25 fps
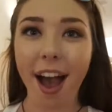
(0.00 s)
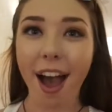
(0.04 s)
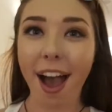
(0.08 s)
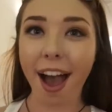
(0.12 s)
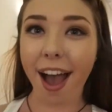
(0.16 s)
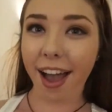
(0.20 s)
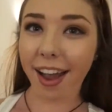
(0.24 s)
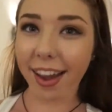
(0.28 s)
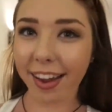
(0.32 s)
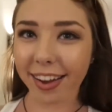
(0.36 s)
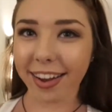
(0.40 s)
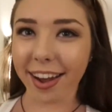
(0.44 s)

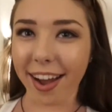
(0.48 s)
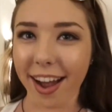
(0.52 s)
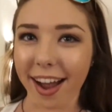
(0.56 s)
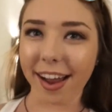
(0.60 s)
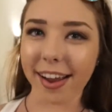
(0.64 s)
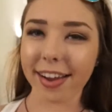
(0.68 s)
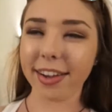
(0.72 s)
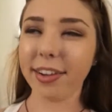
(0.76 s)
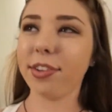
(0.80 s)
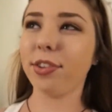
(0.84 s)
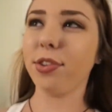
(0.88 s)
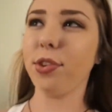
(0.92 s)
Hi
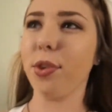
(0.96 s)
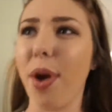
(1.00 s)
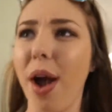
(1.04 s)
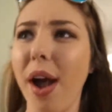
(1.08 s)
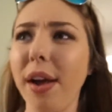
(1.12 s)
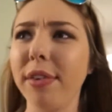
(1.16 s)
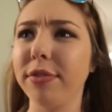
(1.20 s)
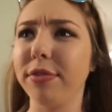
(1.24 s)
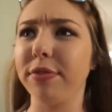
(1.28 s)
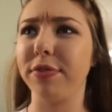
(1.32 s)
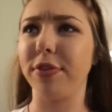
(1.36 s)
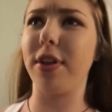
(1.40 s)
guys, so I
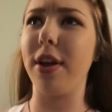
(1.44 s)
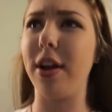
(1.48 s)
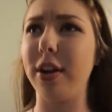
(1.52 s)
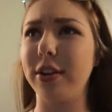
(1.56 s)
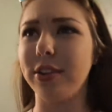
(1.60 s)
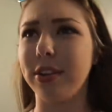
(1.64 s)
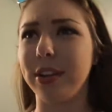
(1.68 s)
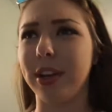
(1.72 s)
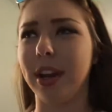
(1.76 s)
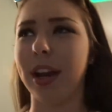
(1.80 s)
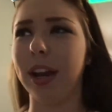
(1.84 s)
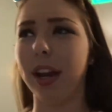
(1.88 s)
haven't
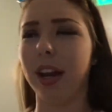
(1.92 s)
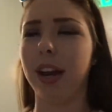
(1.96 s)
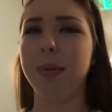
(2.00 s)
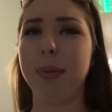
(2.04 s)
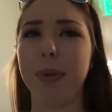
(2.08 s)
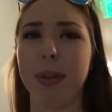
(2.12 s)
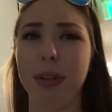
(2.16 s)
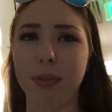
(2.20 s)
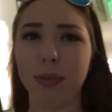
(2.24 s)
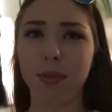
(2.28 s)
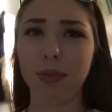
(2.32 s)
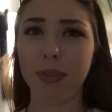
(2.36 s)
vlogged all day today
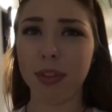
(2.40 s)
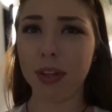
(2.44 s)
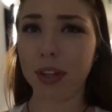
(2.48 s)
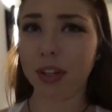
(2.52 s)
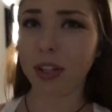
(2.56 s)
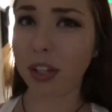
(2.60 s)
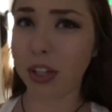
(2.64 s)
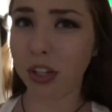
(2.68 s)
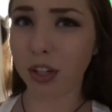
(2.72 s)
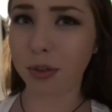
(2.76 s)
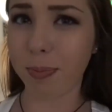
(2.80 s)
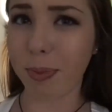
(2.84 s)
because we've
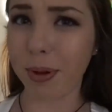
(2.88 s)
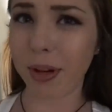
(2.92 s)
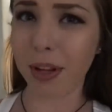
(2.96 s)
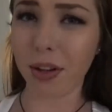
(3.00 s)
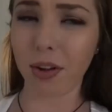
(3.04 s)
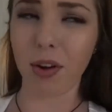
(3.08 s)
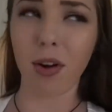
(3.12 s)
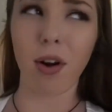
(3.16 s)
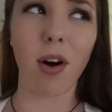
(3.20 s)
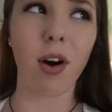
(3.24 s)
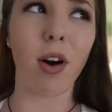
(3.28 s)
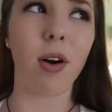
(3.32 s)
literally just been in
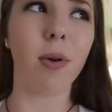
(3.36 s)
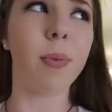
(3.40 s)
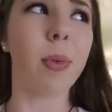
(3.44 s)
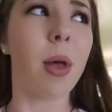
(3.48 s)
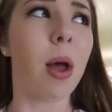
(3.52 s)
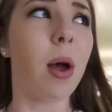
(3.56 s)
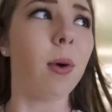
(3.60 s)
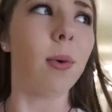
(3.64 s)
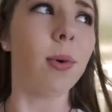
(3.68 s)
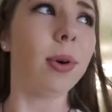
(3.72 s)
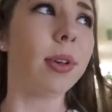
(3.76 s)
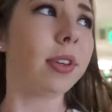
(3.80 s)
the car.
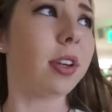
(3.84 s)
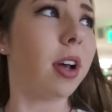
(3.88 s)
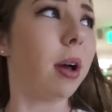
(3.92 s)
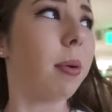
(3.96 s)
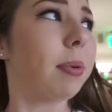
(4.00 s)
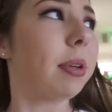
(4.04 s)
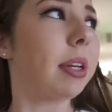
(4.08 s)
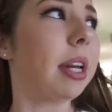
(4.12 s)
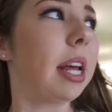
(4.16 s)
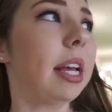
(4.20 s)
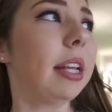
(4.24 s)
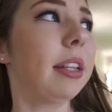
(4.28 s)
We
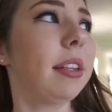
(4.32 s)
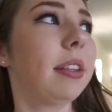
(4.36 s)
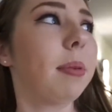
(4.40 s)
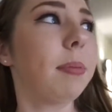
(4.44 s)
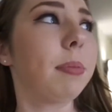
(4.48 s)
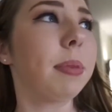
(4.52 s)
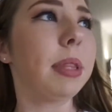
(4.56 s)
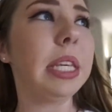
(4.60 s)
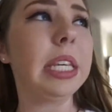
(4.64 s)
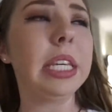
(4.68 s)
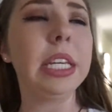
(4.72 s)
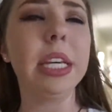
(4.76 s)
stopped and ate
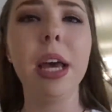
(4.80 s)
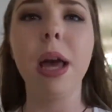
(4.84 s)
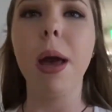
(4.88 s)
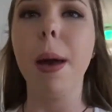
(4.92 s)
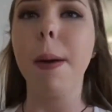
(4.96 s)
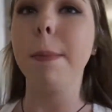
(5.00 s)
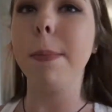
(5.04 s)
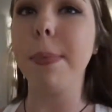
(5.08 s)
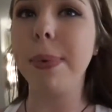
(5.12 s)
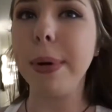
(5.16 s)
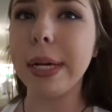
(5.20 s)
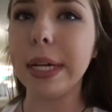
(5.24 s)
something,
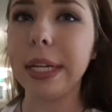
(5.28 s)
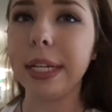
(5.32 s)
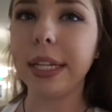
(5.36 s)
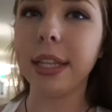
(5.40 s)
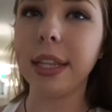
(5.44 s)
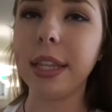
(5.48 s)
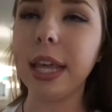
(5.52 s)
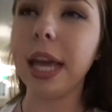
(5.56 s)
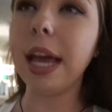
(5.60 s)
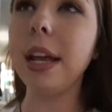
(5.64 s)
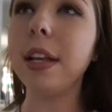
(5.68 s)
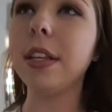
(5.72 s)
but
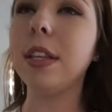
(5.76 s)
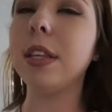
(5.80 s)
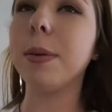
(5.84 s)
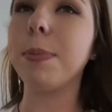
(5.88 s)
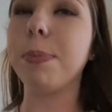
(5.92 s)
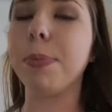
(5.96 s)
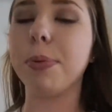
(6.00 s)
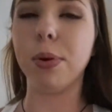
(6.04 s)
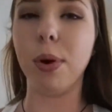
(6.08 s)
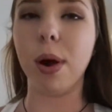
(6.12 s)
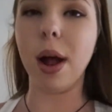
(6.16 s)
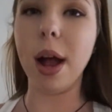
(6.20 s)
they
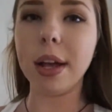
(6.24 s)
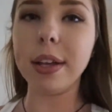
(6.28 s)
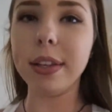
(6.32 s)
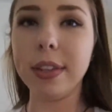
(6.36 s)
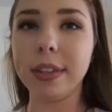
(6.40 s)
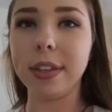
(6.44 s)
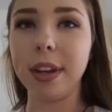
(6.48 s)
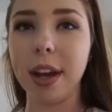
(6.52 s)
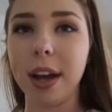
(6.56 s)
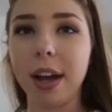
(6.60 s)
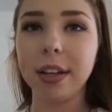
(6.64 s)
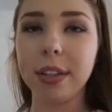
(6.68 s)

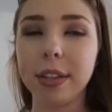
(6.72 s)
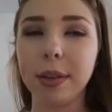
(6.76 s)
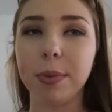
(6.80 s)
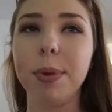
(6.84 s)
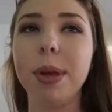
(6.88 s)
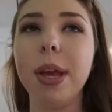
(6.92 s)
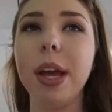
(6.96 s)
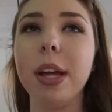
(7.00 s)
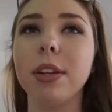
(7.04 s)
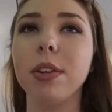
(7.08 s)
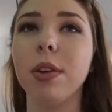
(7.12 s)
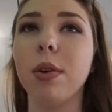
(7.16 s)
surprised us and
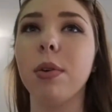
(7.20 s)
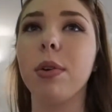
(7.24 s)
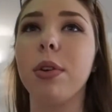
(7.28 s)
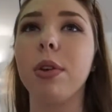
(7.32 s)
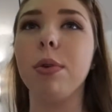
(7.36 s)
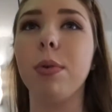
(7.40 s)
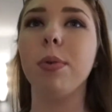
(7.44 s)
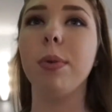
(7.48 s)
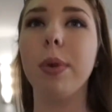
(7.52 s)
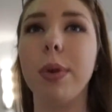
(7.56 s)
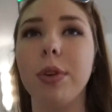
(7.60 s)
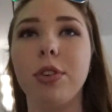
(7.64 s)
we had no
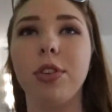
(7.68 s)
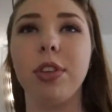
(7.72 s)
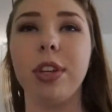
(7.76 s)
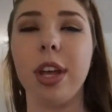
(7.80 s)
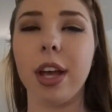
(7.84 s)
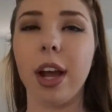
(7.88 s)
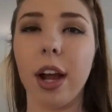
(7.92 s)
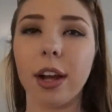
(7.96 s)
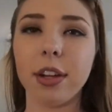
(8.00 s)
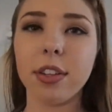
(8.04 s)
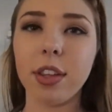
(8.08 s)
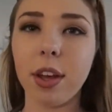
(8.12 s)
clue what we were
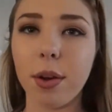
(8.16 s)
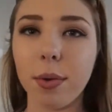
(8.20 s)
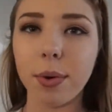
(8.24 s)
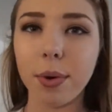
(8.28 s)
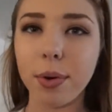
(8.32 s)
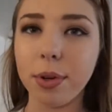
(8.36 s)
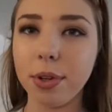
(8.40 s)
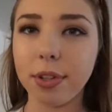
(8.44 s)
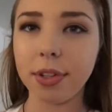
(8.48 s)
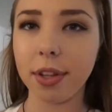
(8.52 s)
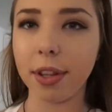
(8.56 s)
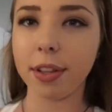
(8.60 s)
staying. I thought we
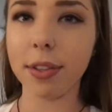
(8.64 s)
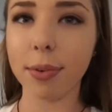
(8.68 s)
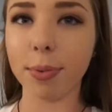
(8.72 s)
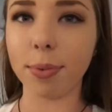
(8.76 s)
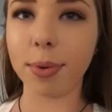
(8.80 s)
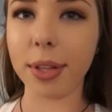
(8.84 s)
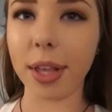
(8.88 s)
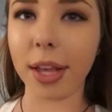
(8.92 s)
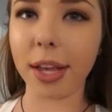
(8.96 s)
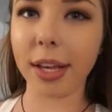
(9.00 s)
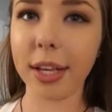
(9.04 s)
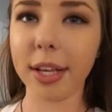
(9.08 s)
were just staying
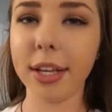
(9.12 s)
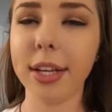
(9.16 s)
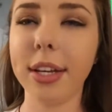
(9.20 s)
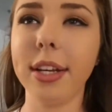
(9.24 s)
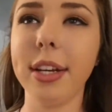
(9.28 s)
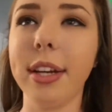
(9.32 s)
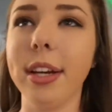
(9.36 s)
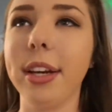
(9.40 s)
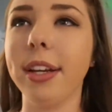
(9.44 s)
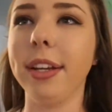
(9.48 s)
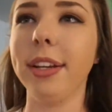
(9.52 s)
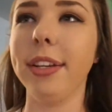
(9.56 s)
somewhere like
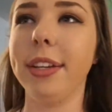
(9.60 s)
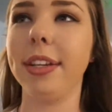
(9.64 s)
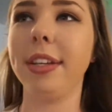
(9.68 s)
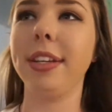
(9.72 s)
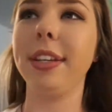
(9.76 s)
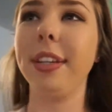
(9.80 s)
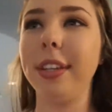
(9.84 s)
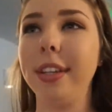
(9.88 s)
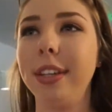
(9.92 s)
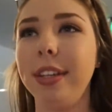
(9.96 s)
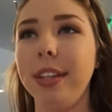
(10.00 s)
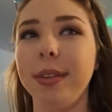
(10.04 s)

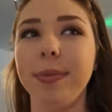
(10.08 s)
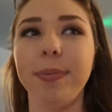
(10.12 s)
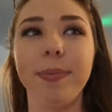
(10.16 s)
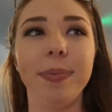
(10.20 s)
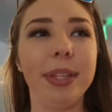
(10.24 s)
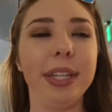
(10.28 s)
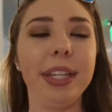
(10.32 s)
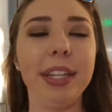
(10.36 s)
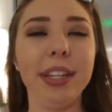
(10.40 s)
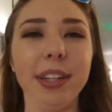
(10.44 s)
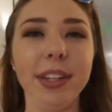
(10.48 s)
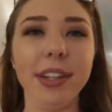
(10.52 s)
dinky
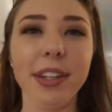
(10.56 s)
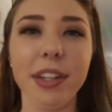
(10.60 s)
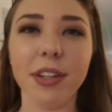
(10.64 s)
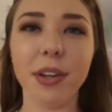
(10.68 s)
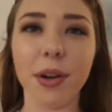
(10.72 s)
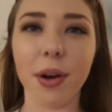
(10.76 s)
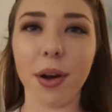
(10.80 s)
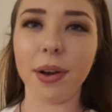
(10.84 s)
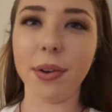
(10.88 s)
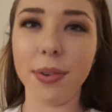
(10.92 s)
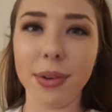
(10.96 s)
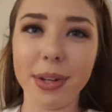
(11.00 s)
here, you
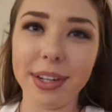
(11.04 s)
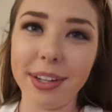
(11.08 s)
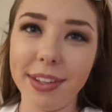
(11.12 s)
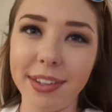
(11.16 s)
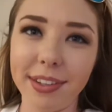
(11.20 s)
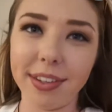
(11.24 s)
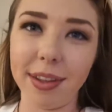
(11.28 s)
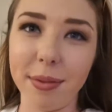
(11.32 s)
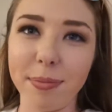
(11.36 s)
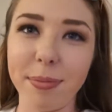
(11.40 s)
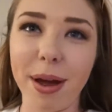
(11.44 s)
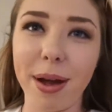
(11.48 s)
know how it
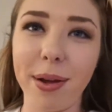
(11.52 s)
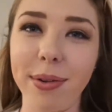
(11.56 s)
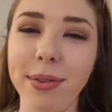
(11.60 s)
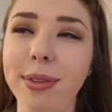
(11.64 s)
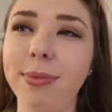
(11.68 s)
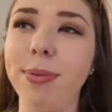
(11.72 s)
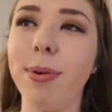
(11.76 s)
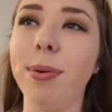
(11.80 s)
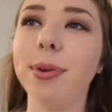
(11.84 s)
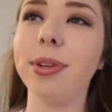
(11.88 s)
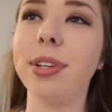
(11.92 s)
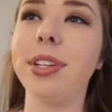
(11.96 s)
is in the
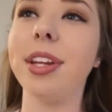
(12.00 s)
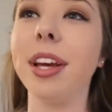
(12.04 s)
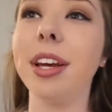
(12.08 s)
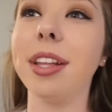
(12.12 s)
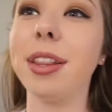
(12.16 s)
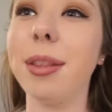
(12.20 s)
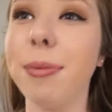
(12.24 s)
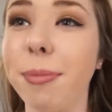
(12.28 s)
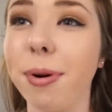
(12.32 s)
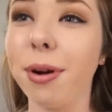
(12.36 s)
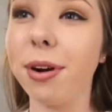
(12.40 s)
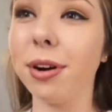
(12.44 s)
mountains, but we're staying
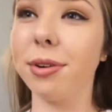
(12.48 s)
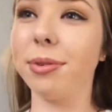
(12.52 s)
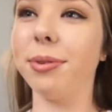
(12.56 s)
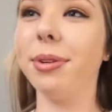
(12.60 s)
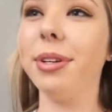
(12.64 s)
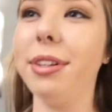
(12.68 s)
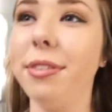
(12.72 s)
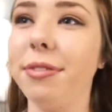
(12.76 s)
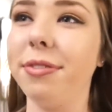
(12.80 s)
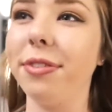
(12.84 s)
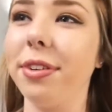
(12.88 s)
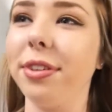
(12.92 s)
at the
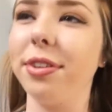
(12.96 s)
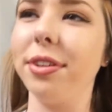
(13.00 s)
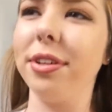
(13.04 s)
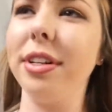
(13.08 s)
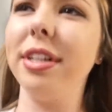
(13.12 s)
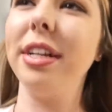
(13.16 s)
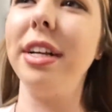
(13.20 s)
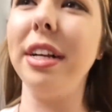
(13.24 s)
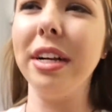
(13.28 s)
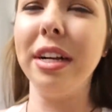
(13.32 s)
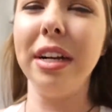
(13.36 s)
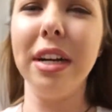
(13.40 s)

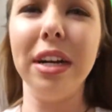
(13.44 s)
Margaritaville